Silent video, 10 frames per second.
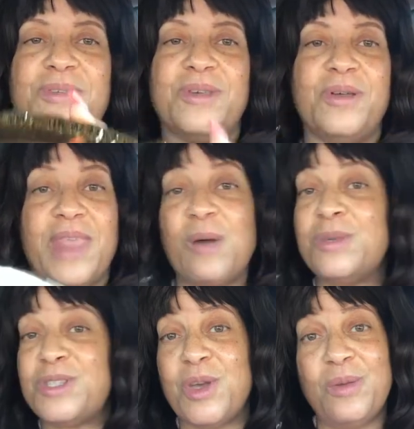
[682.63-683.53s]
So, and that
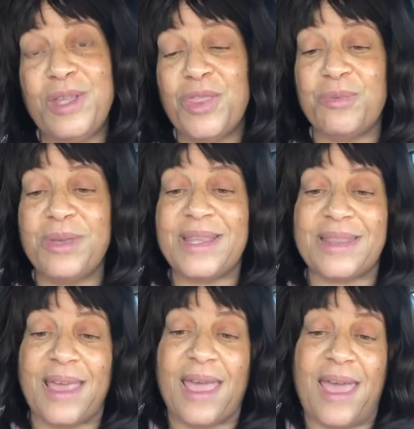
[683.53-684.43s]
was the only three that
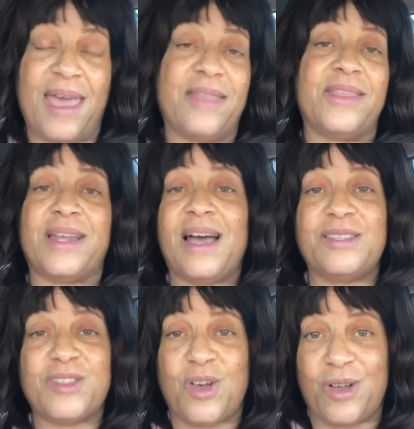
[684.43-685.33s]
they had that I
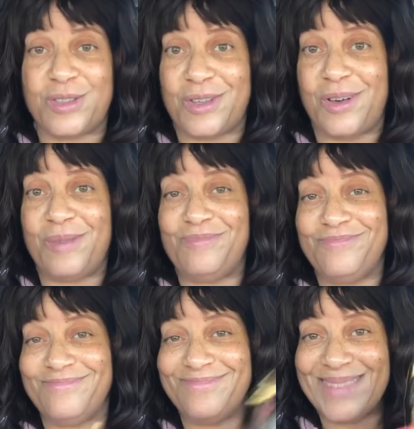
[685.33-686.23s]
saw. So
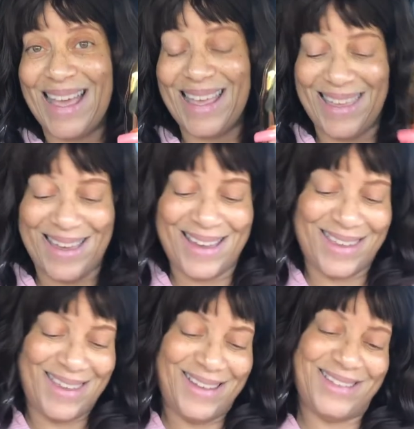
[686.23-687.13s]
I got
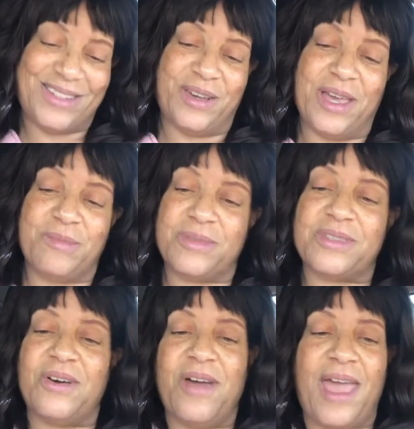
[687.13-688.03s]
it. So I am
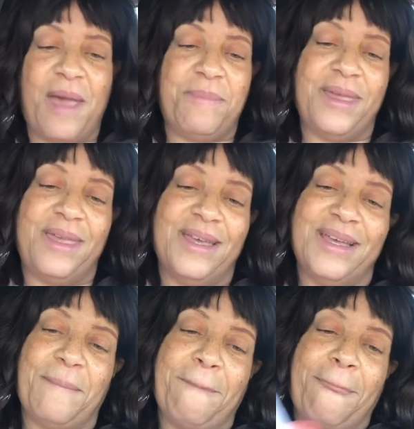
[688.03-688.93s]
so happy.
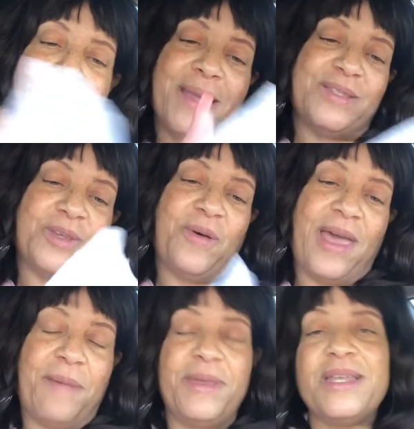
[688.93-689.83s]
So
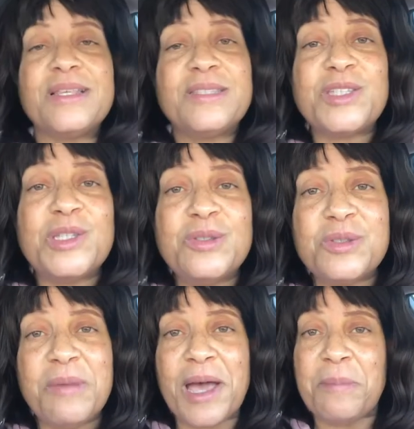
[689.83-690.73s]
happy. And excuse
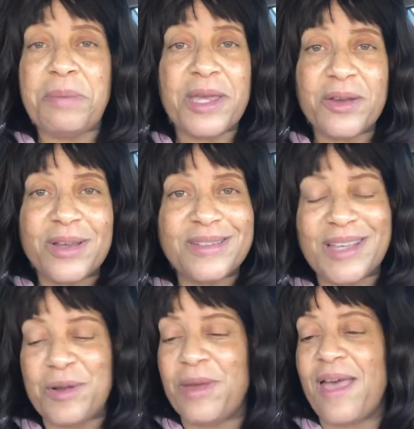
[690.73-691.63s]
my appearance.
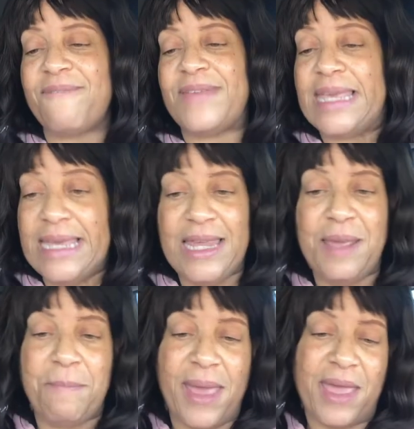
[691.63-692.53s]
I don't have any
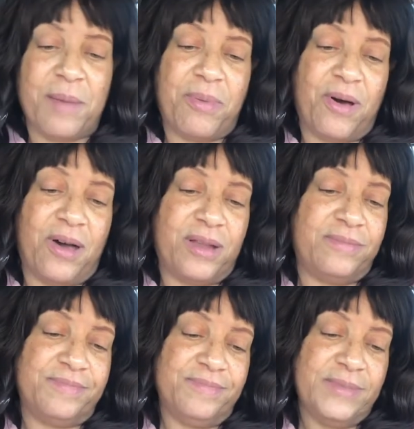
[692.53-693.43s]
makeup on.